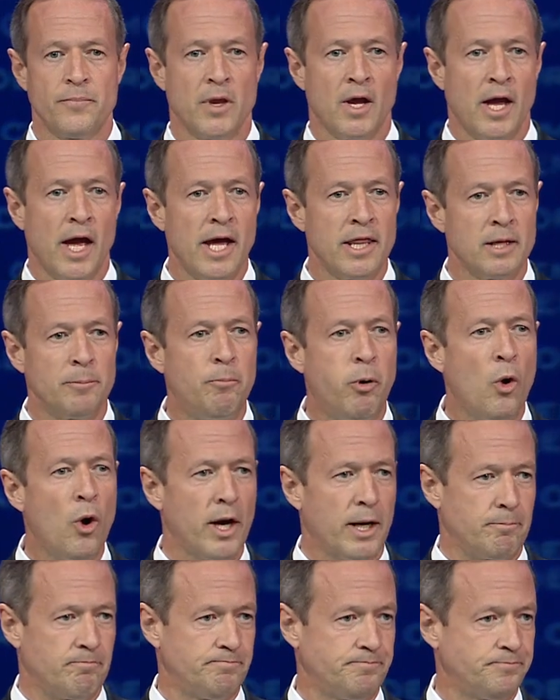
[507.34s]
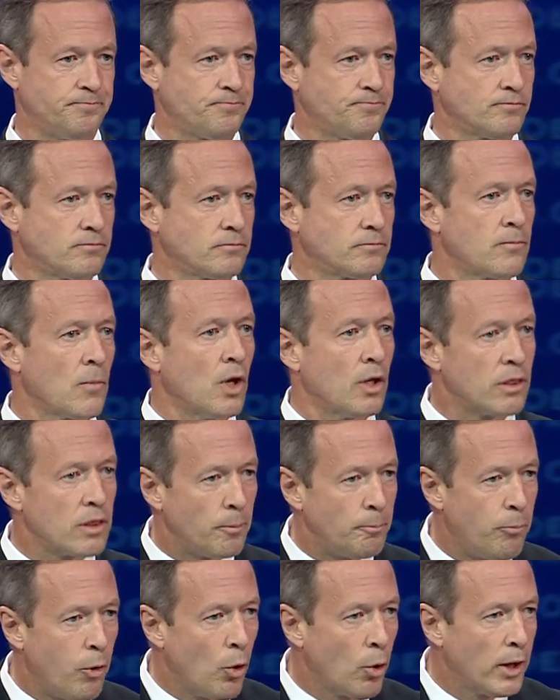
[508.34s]
And the
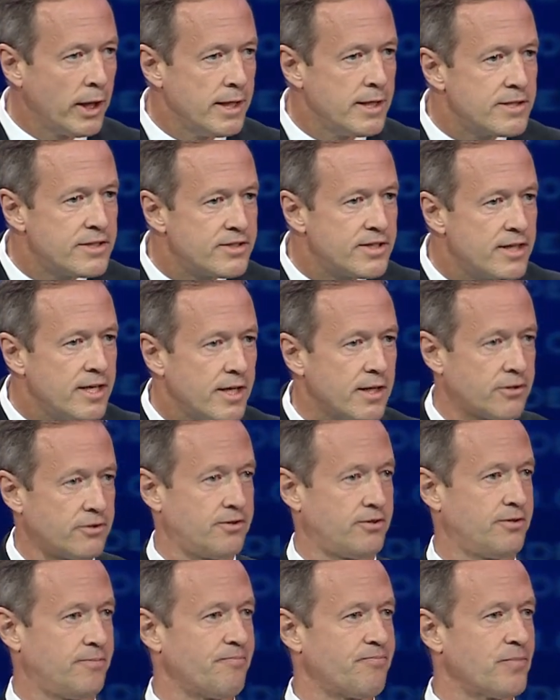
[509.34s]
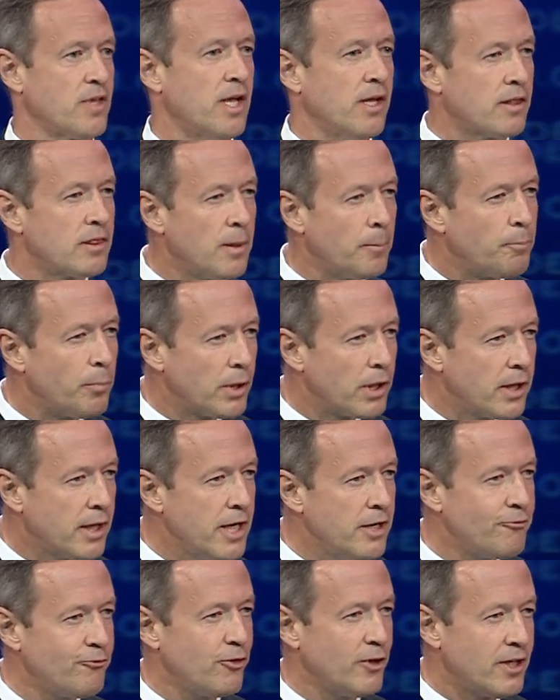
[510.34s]
point is this, that
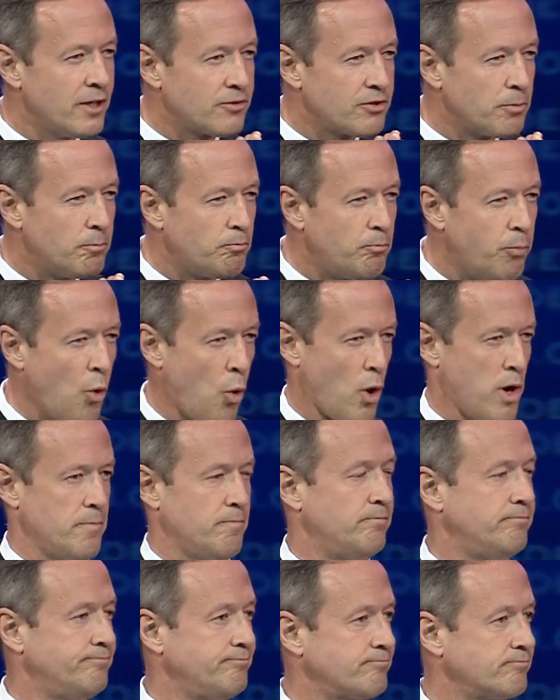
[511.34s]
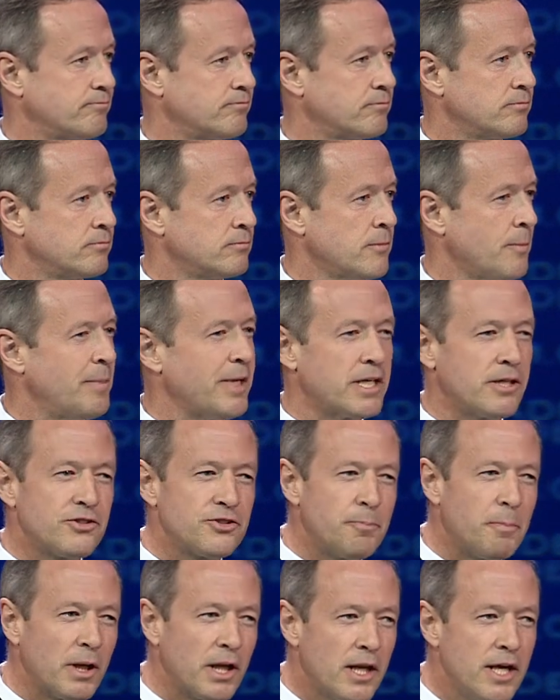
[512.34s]
belief is important because
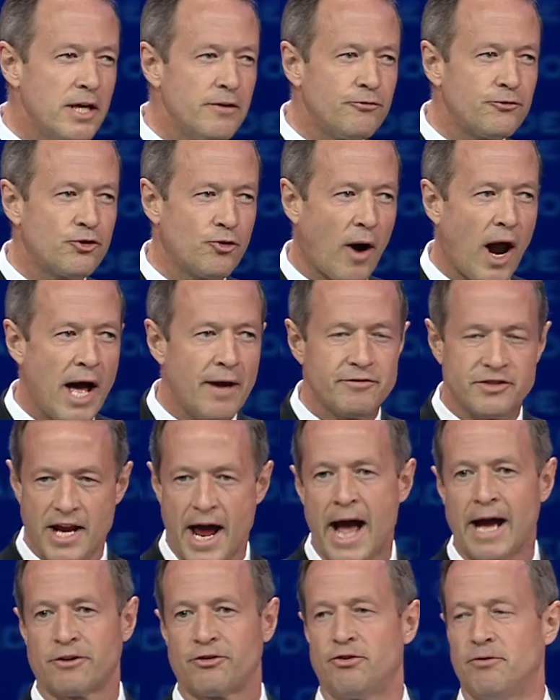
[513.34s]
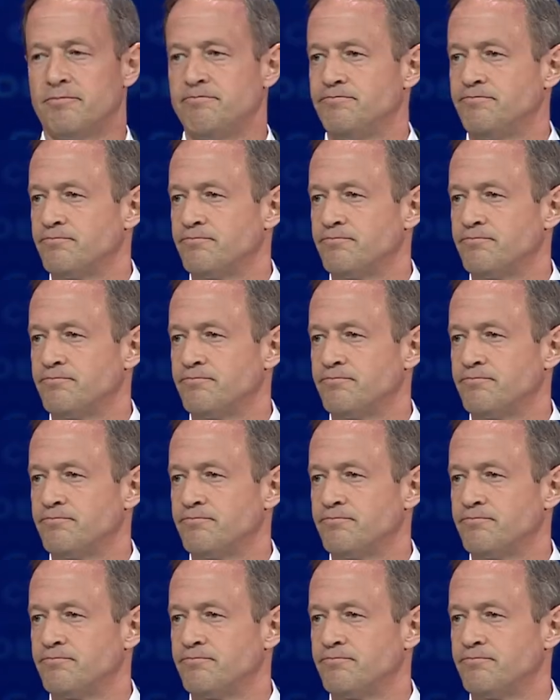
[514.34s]
belief drives action.